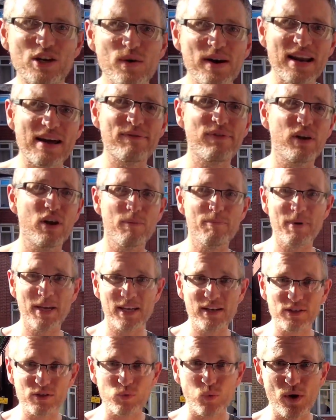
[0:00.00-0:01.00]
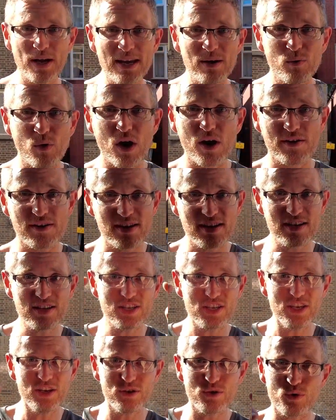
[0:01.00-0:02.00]
go and have a look because we want
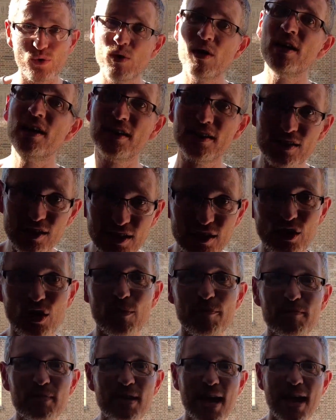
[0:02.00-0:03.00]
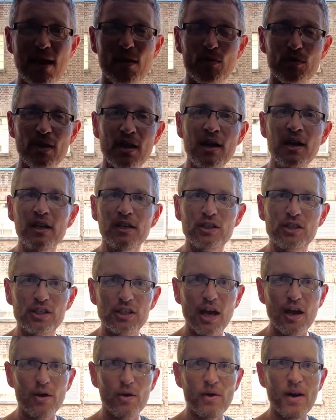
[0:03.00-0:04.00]
you to come down.
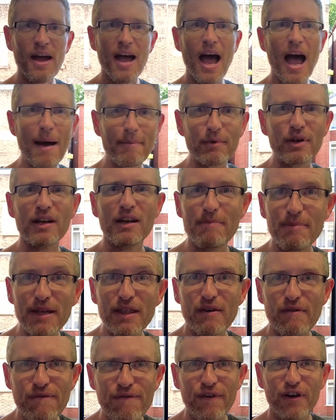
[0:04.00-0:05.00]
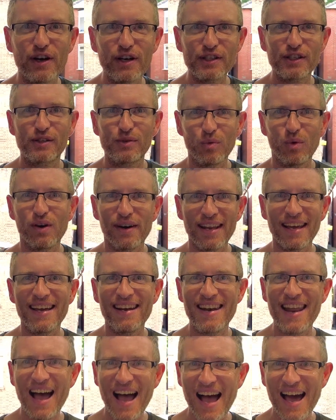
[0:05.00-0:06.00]
So I'm going to be the first one
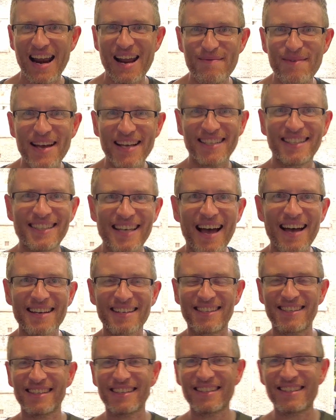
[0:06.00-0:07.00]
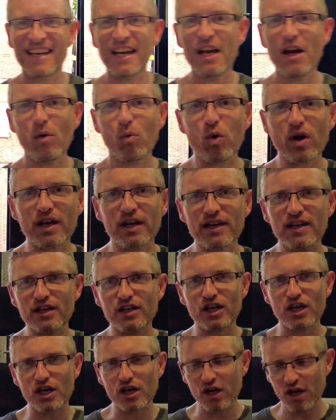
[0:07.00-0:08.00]
in and I'm excited. We're going to
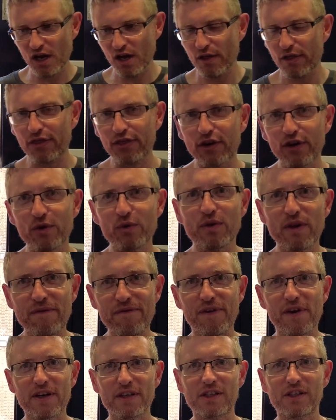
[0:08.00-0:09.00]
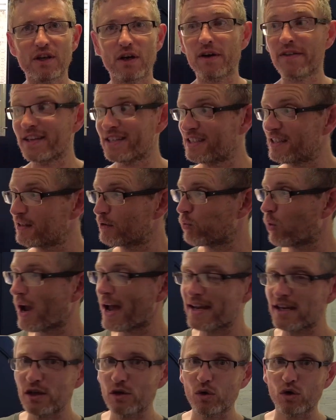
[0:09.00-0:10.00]
go through the first door. This is
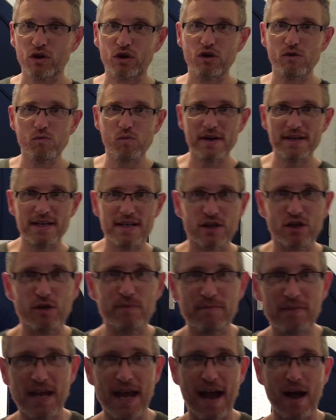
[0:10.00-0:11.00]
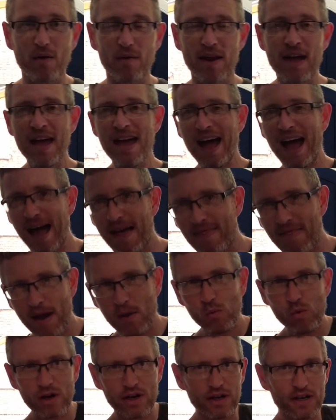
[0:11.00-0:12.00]
where you'll come when you come down. And
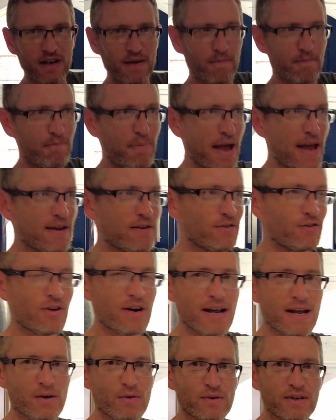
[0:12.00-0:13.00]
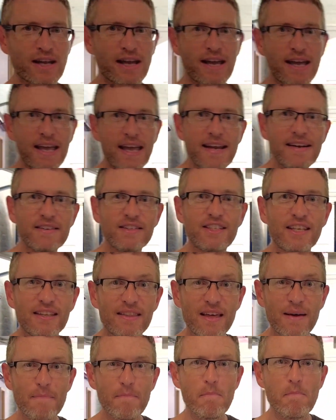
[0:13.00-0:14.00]
then we're going to bend round into
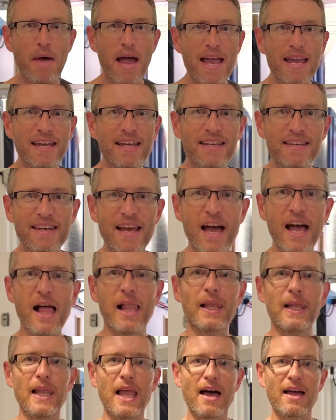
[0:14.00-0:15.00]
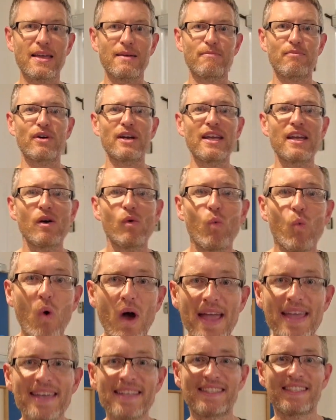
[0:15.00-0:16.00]
the main library.
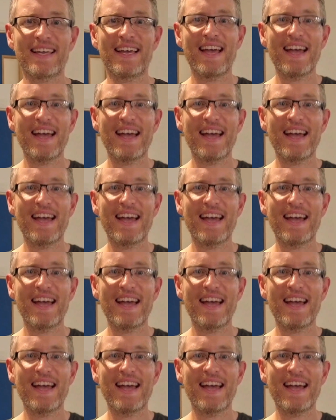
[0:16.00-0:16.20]
Wait